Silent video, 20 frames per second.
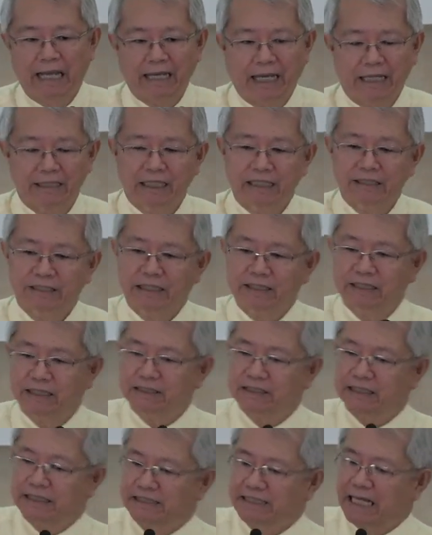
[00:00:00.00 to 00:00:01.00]
And I think
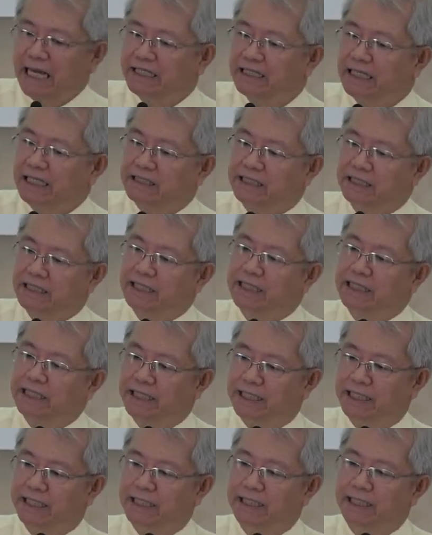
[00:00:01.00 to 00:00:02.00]
this is another
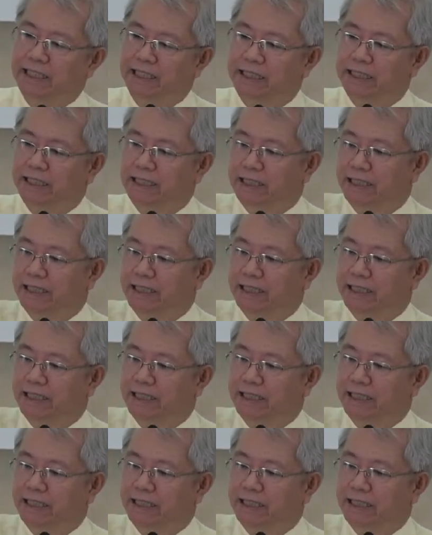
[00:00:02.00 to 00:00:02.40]
key